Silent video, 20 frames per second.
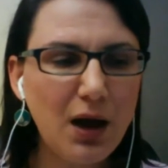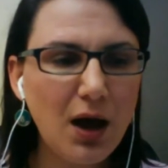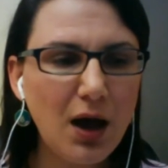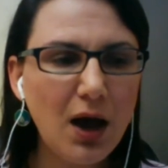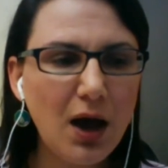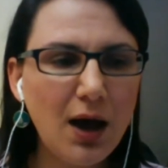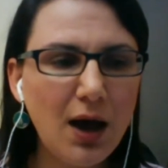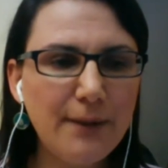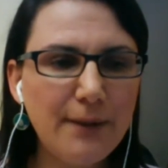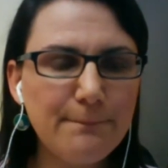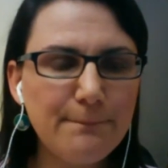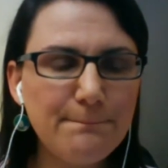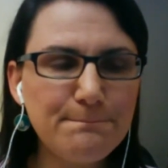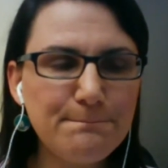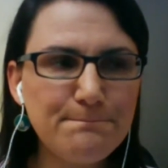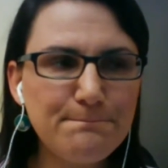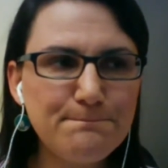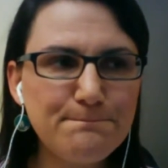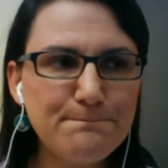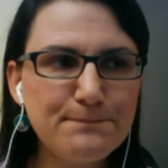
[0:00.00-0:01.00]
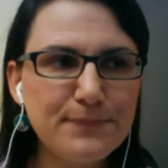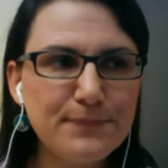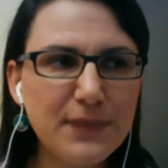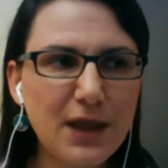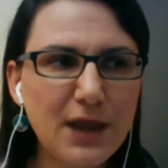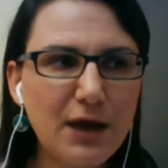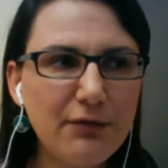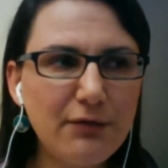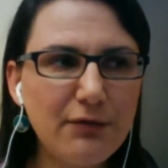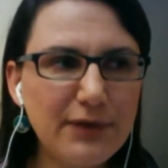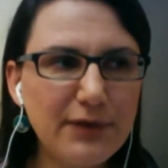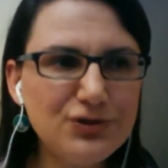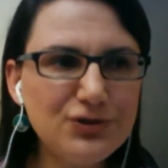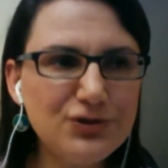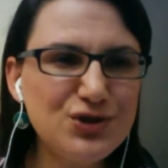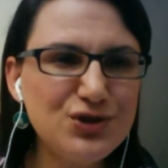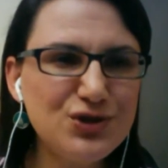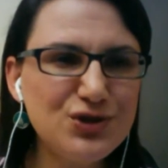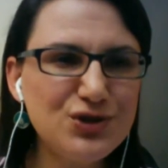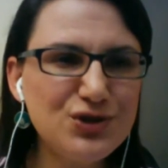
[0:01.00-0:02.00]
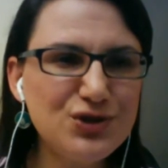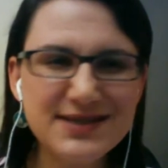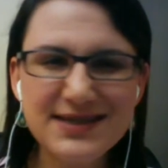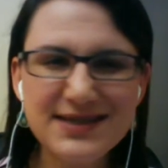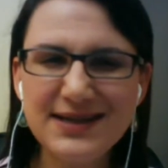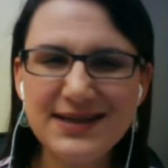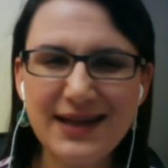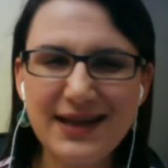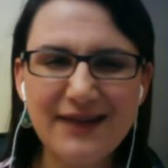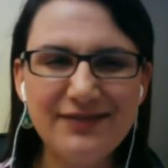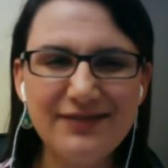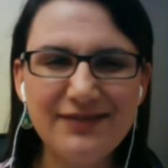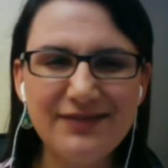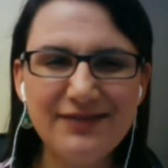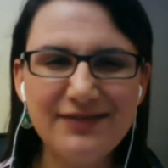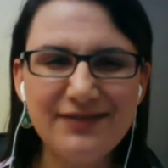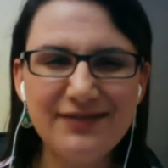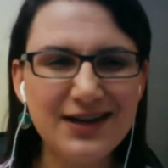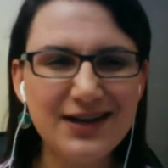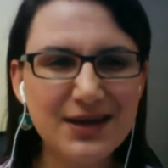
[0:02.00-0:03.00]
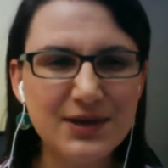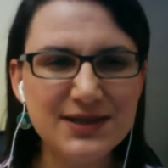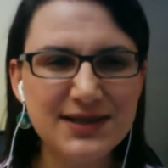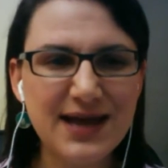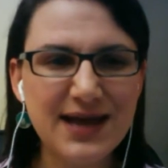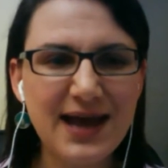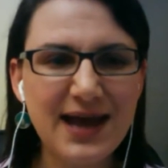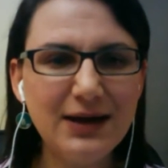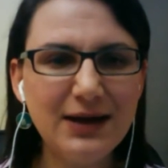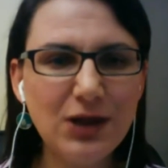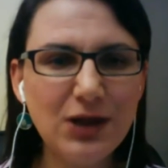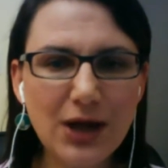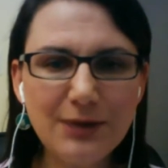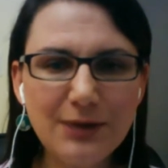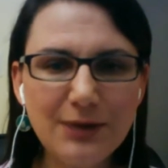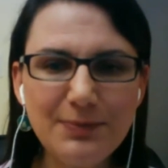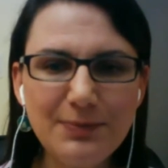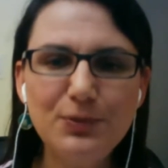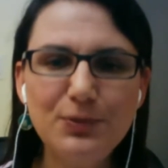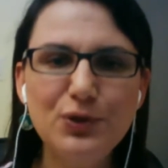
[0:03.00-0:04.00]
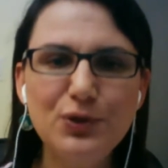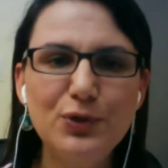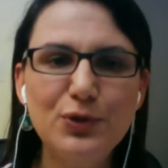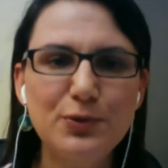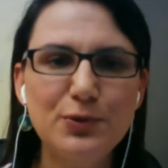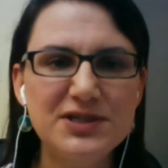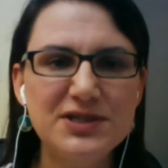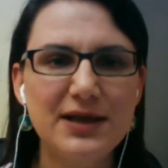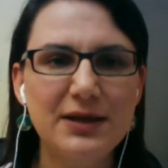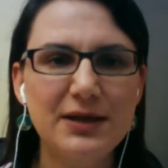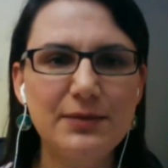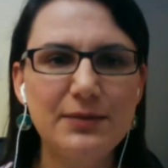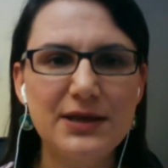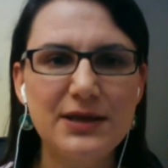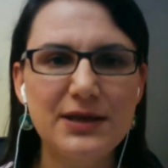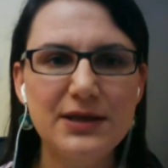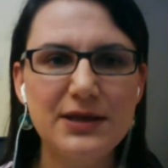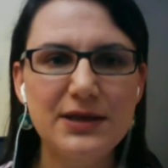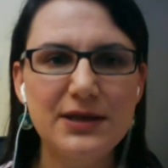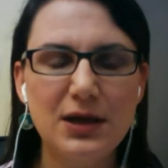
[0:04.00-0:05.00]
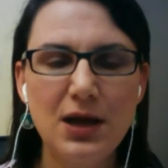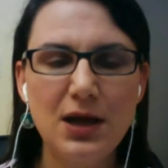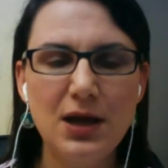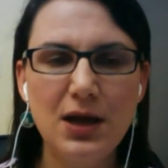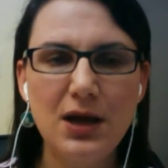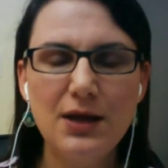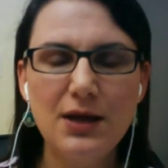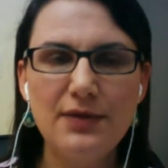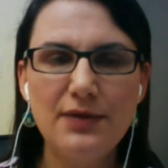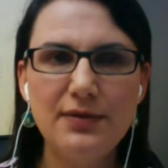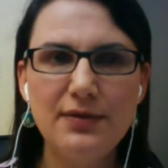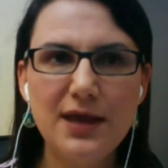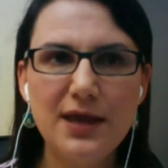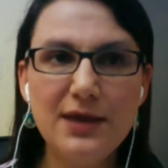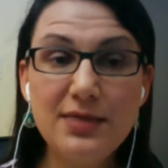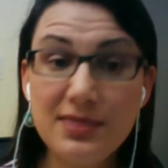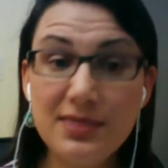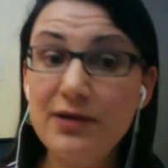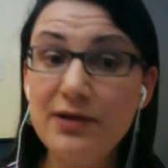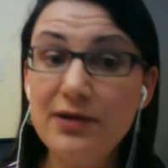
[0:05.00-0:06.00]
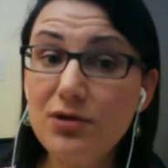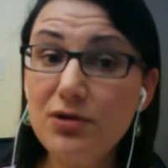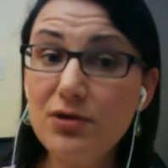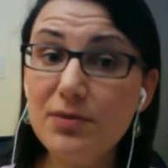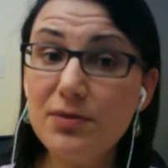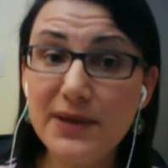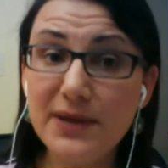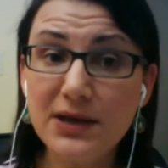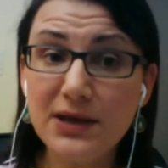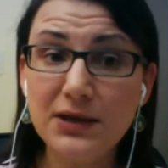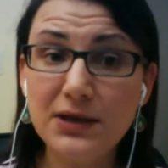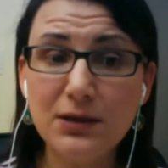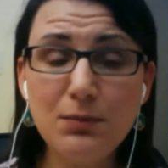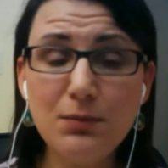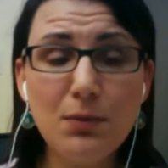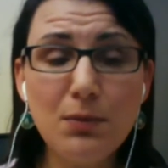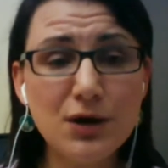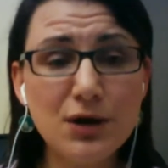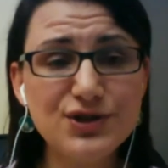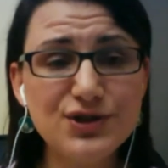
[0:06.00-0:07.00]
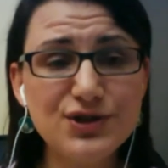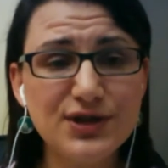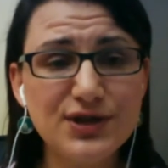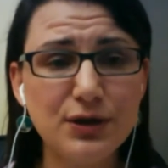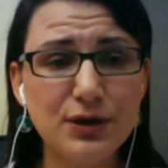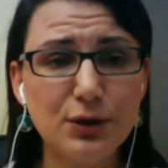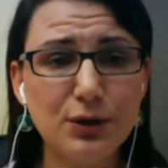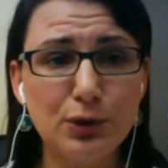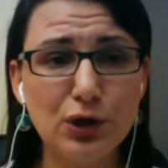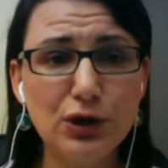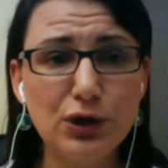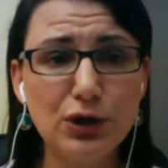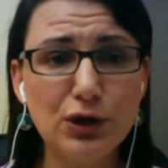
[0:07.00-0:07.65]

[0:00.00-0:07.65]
Around 2011, I think it was, I had a lot of people who were telling me that, in their opinion, Mark Zuckerberg,